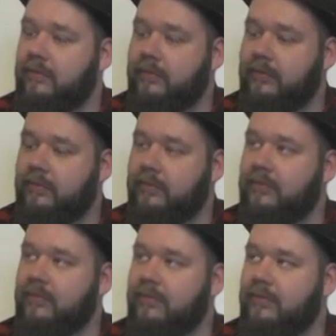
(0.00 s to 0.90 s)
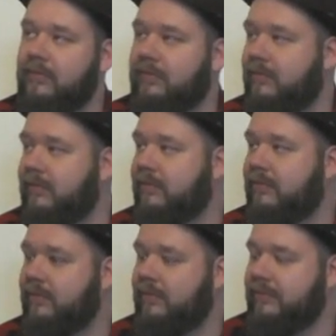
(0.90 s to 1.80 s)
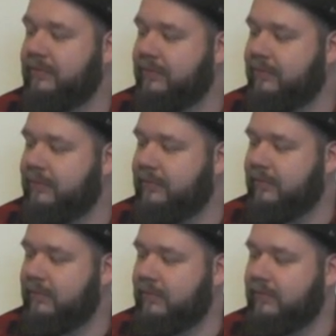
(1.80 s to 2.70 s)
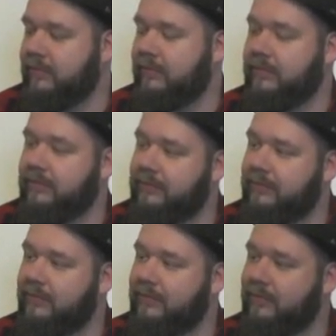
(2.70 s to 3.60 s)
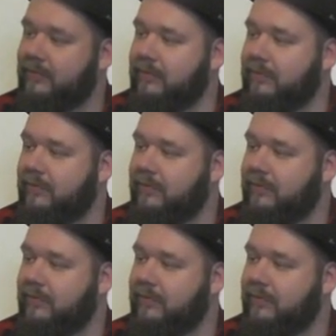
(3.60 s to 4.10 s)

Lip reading: This person isn't speaking.